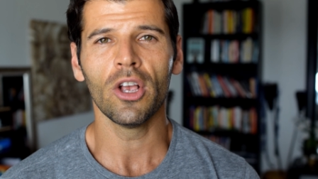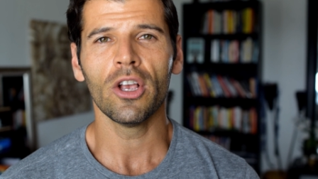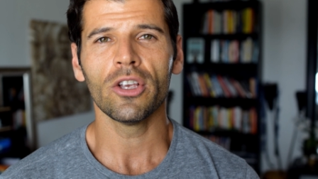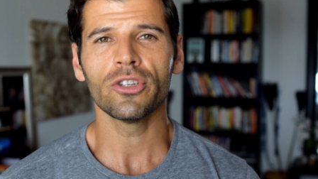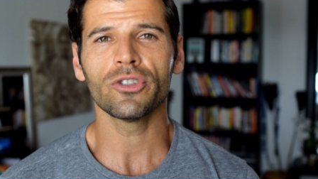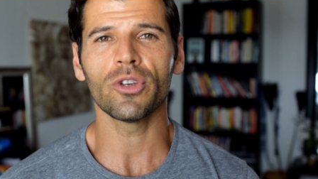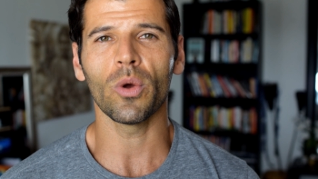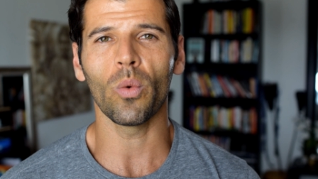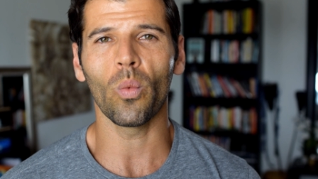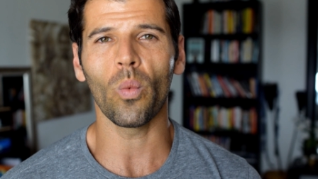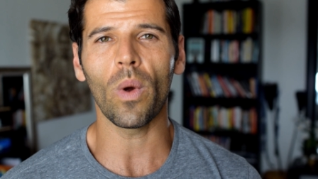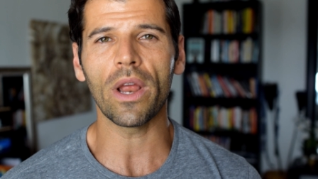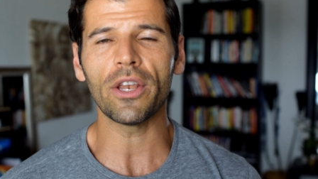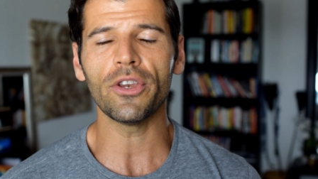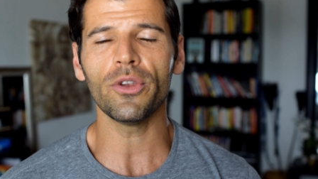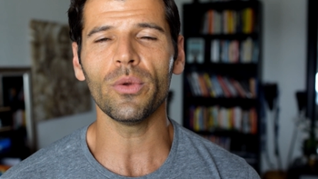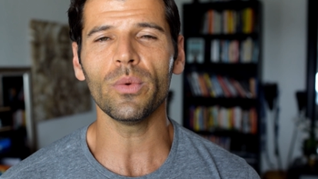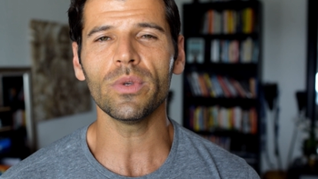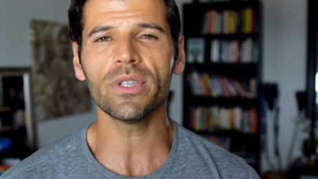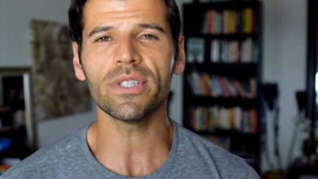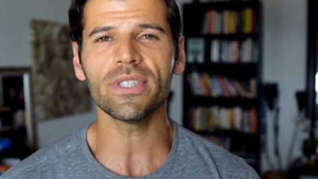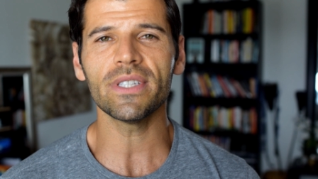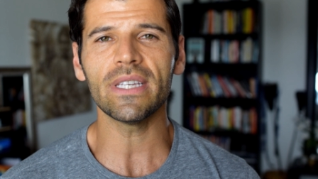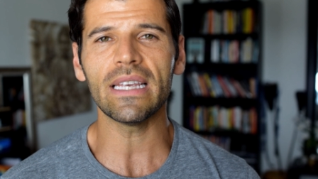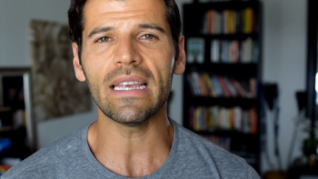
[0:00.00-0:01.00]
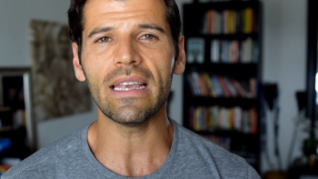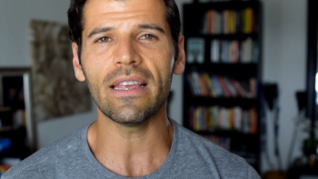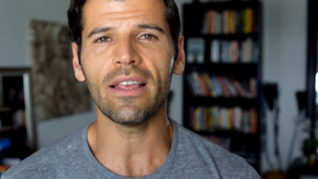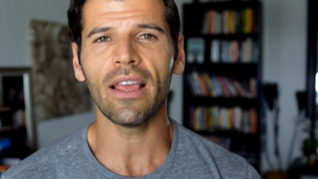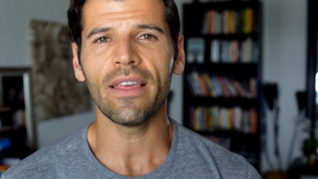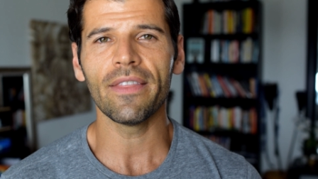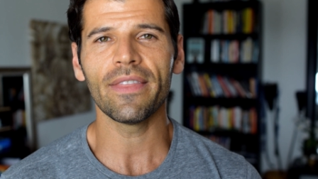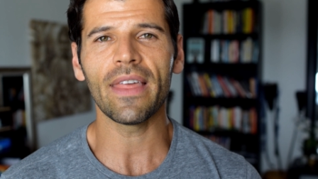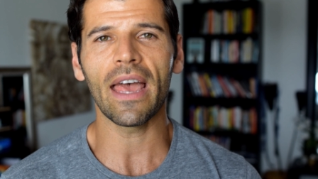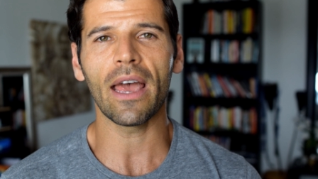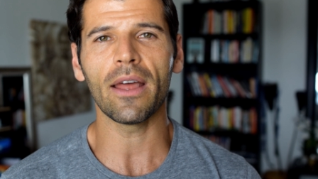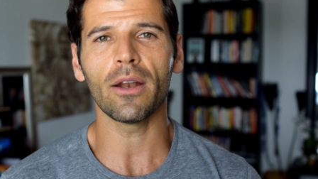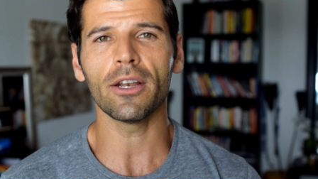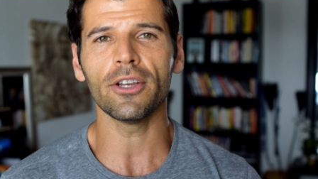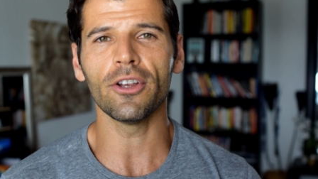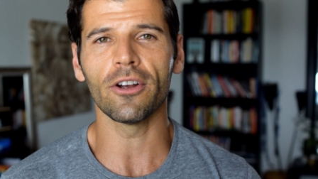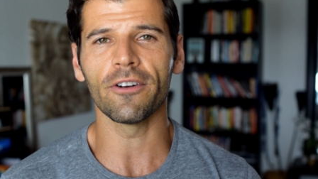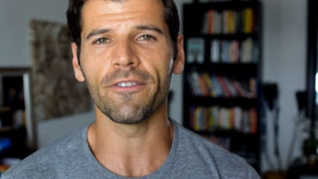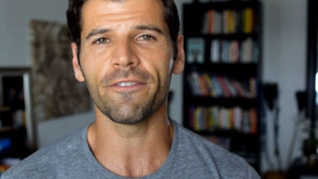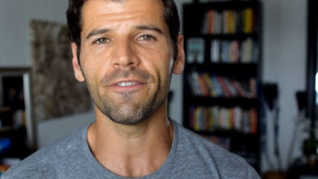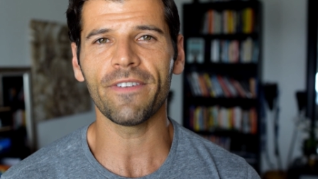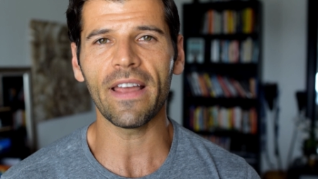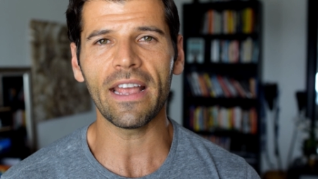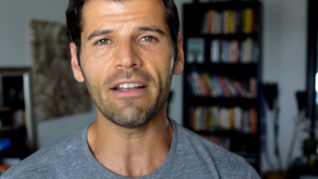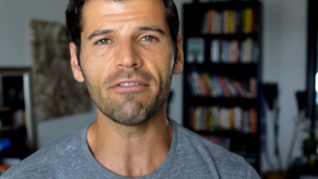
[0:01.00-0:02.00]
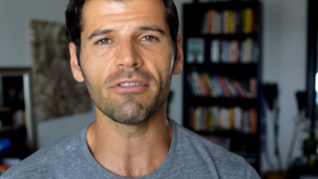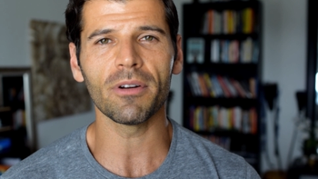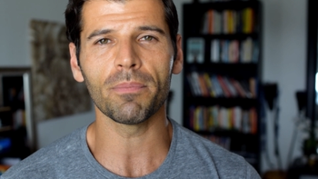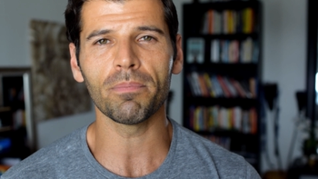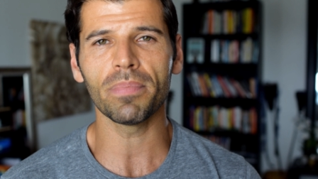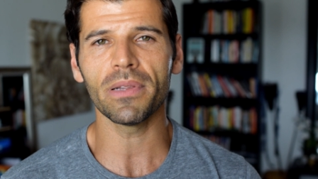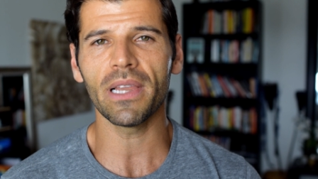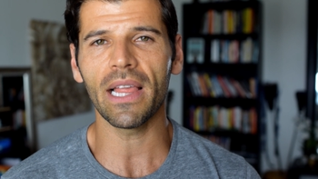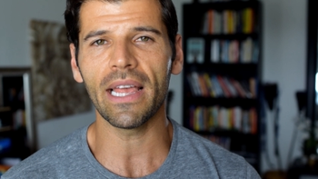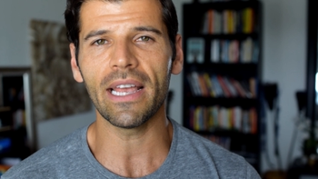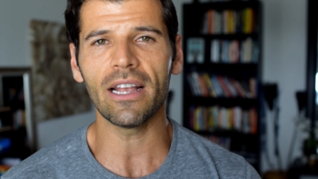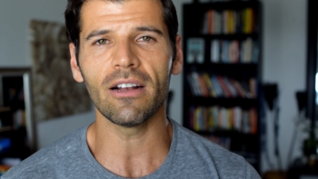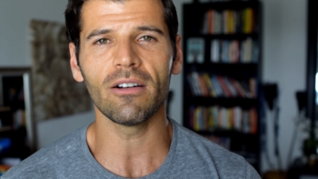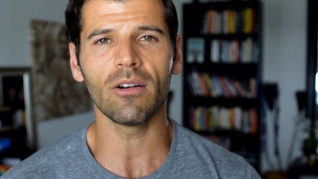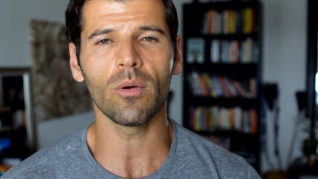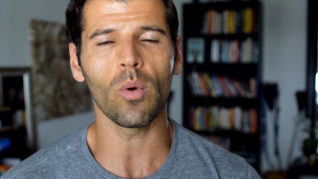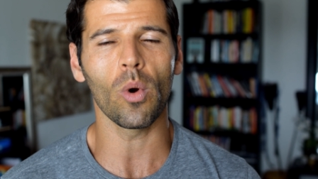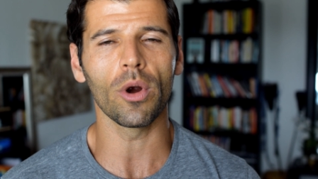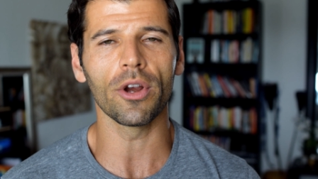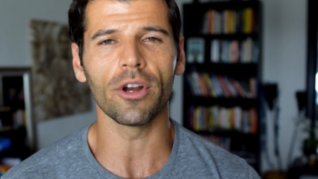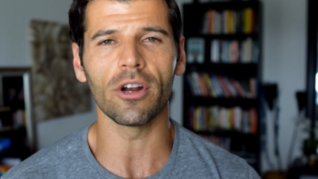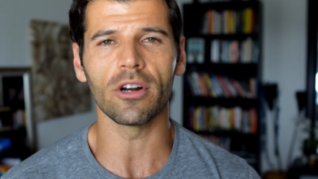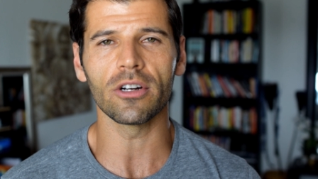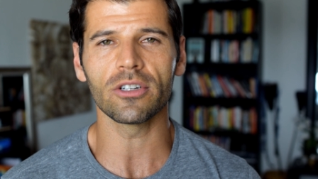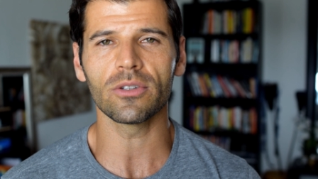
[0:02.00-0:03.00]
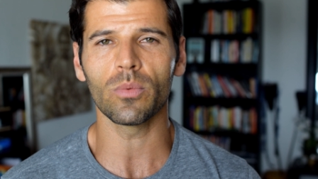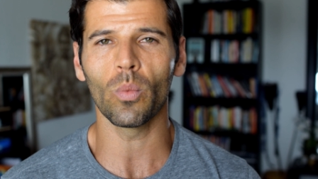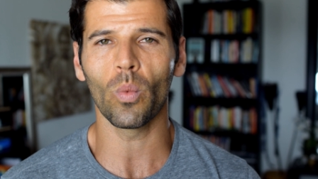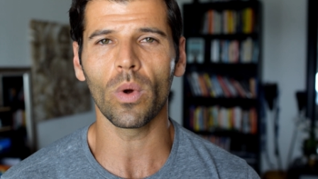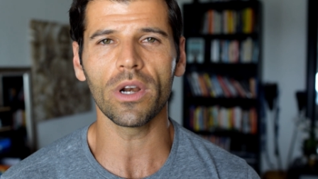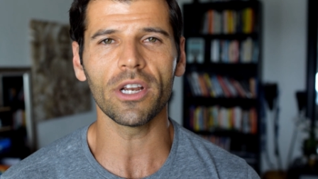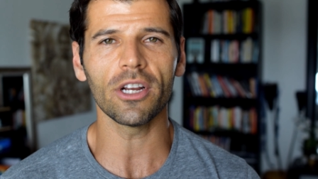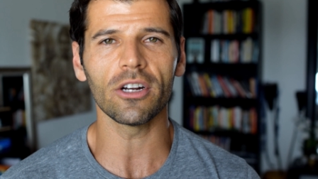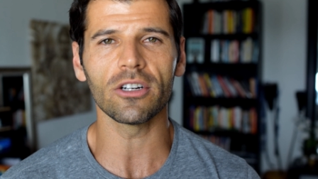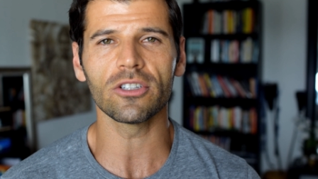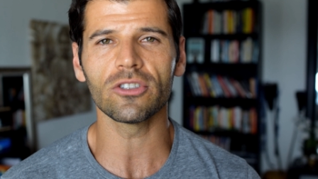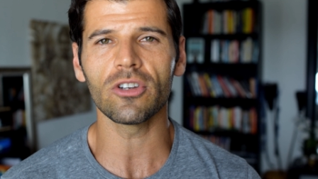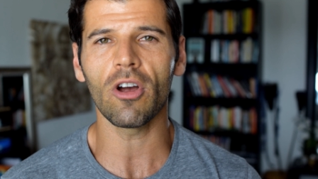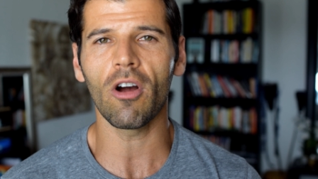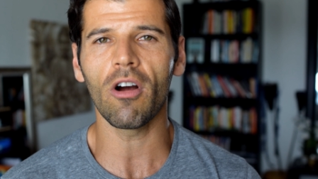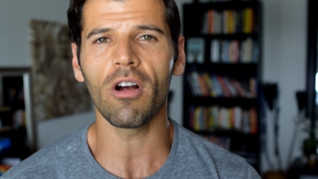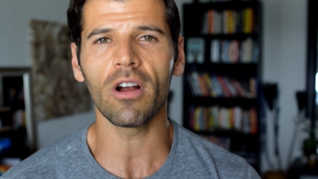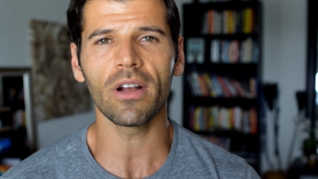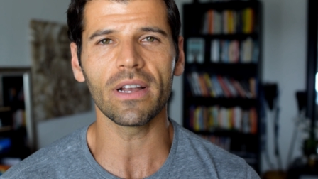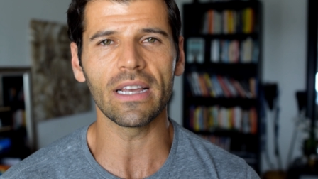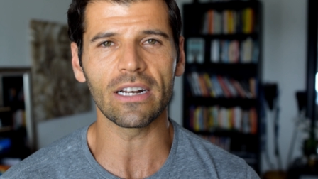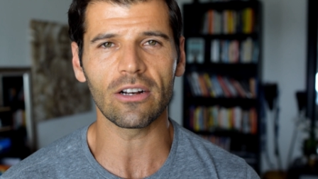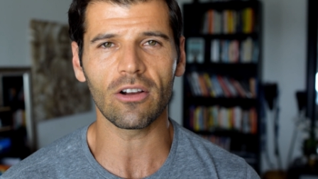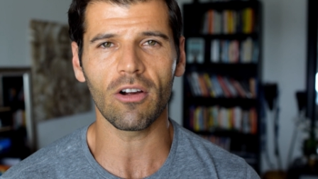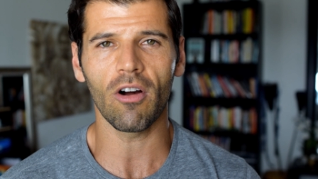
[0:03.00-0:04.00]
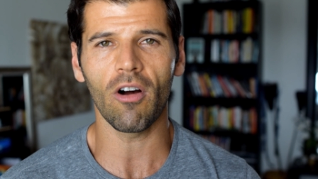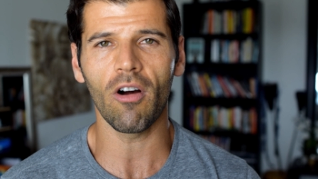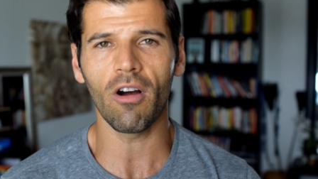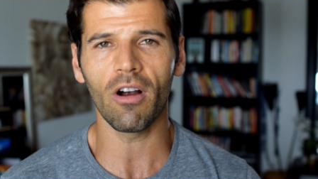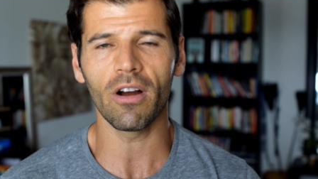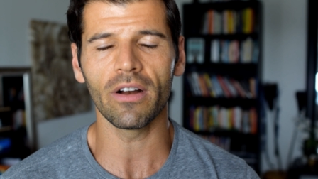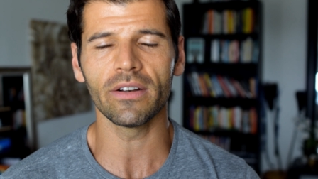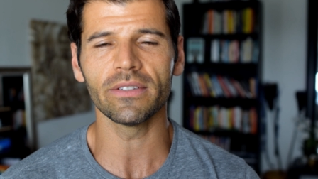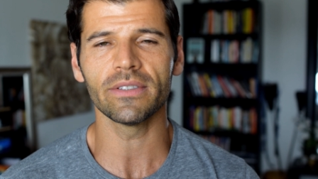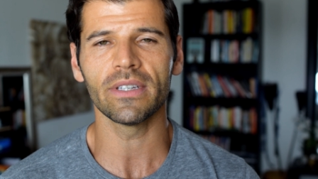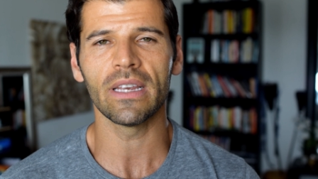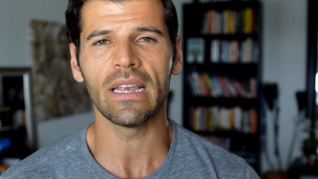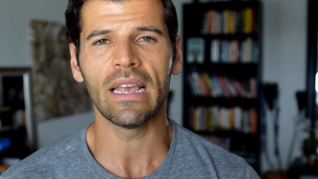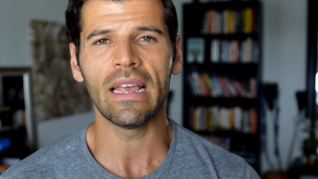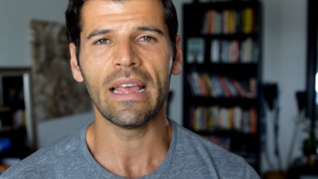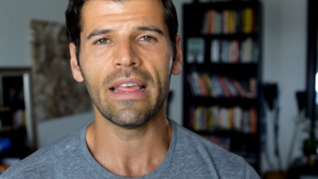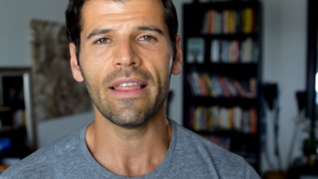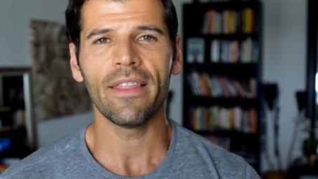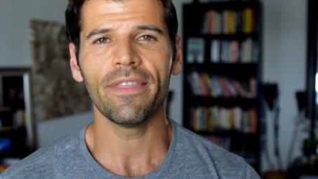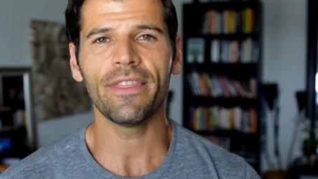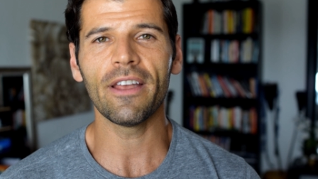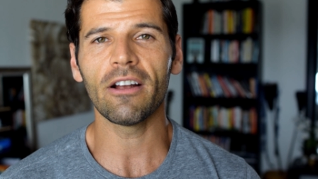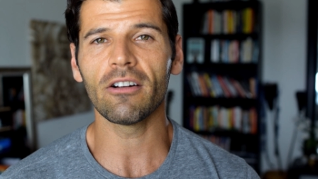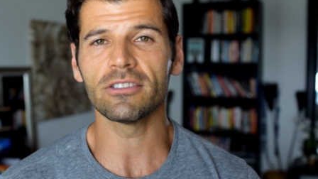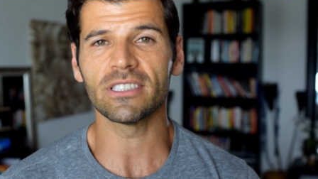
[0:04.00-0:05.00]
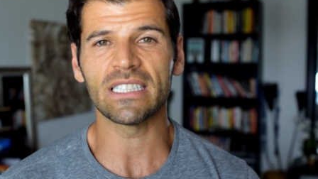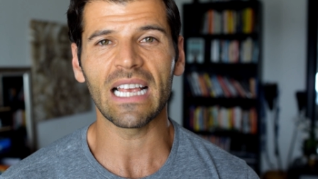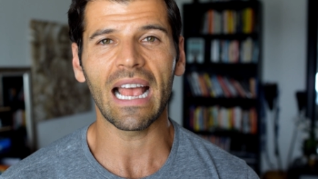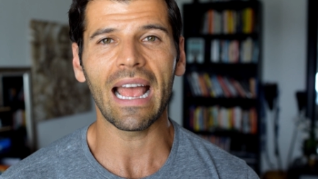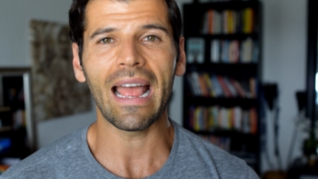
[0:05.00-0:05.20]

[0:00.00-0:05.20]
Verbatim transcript: So when you see that your favorite player or your one of your target cards, there's